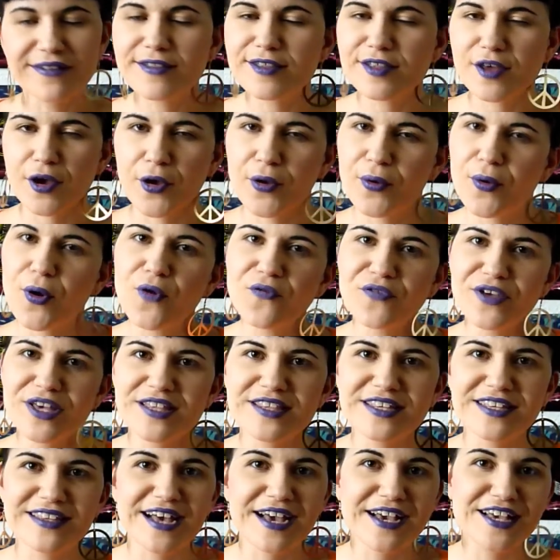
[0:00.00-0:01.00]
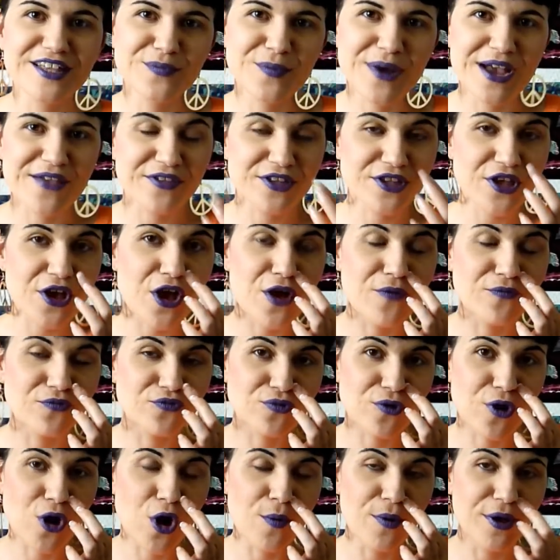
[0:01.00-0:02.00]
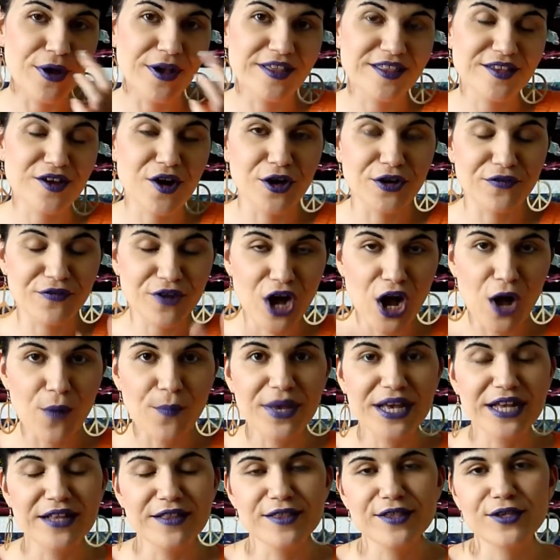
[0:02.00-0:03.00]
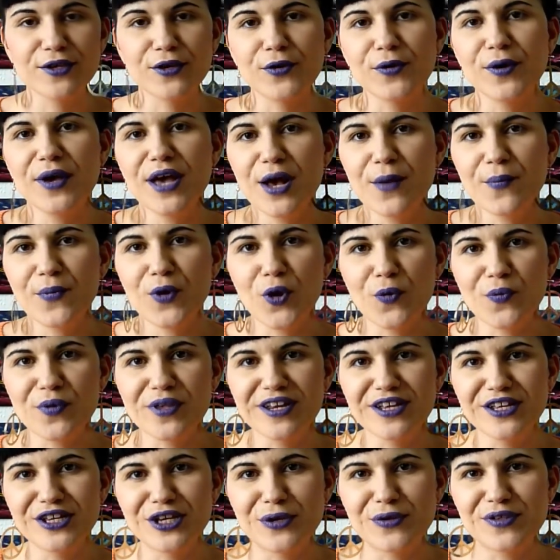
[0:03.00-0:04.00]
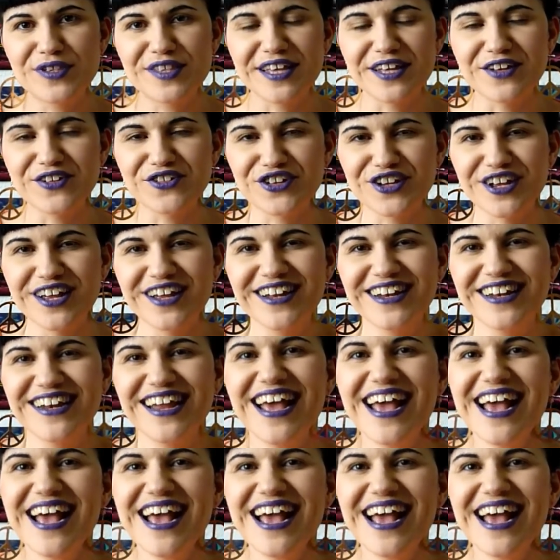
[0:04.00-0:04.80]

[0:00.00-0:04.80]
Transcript: So obviously that is where the term drama has kind of come into popular usage and